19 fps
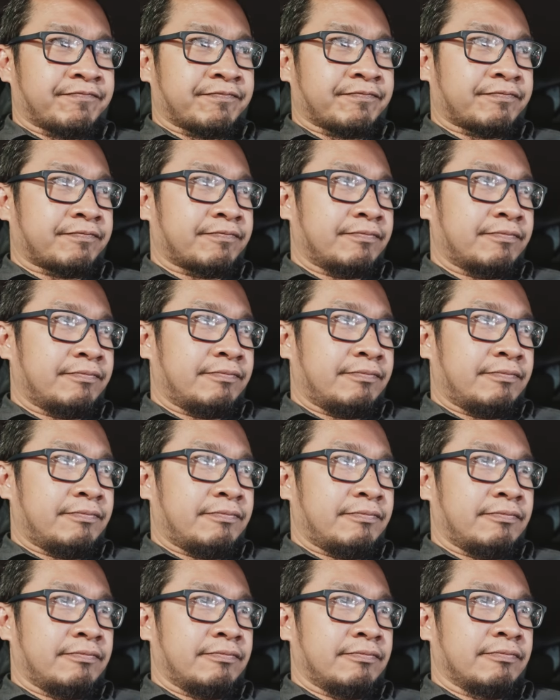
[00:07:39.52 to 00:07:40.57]

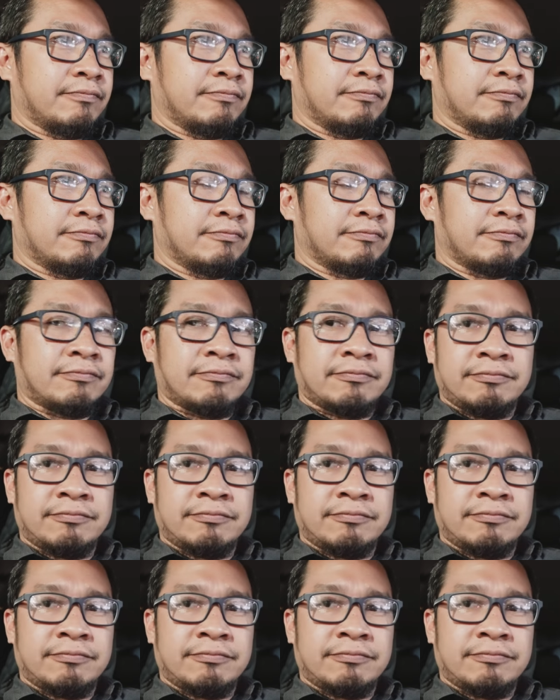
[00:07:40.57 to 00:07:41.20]
Nobody speaks.